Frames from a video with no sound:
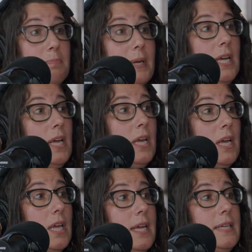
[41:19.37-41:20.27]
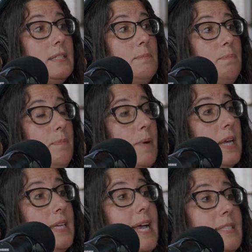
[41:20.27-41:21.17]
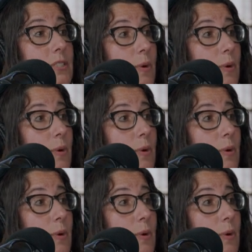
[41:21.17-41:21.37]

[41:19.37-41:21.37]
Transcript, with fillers: But is imp- yes,